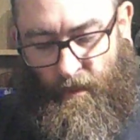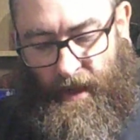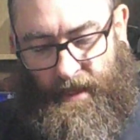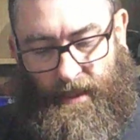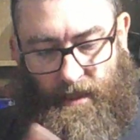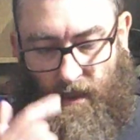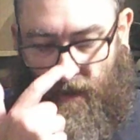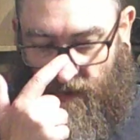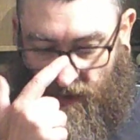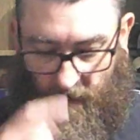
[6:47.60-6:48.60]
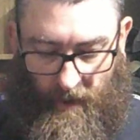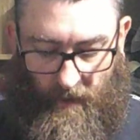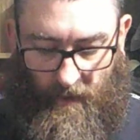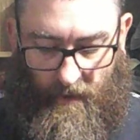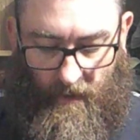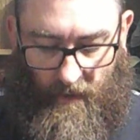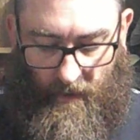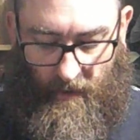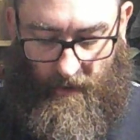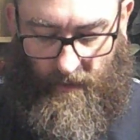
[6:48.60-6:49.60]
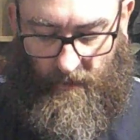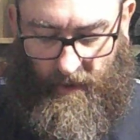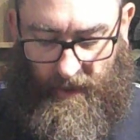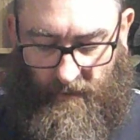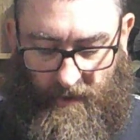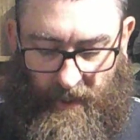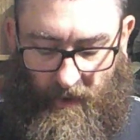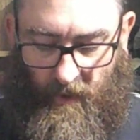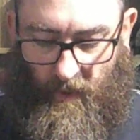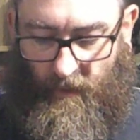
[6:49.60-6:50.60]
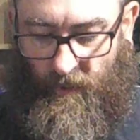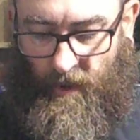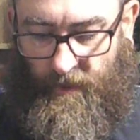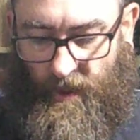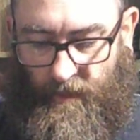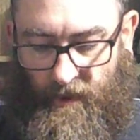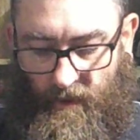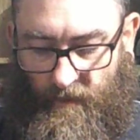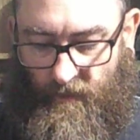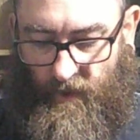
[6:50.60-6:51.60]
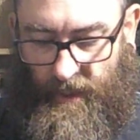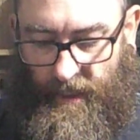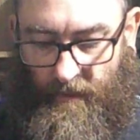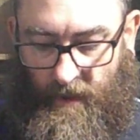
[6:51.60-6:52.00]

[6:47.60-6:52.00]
make this a long time ago on, I think it was DIY Prop Shop or something, one of them,